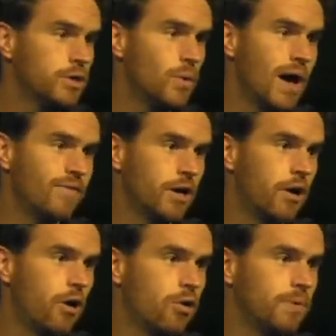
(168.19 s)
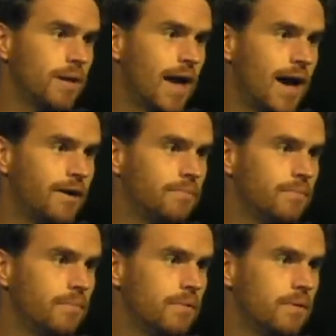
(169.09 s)
you have a carbon
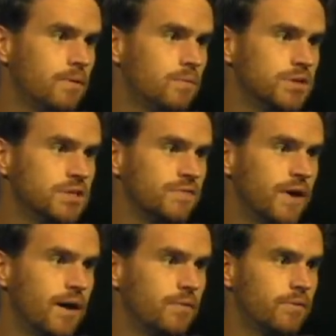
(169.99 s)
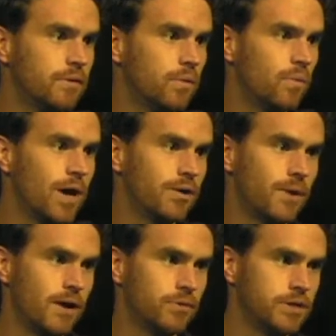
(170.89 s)
atom, which is found right
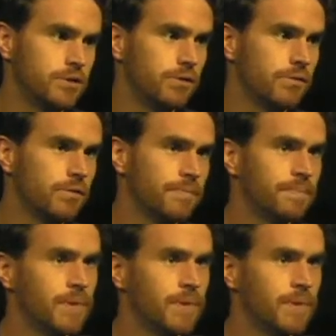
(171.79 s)
around here,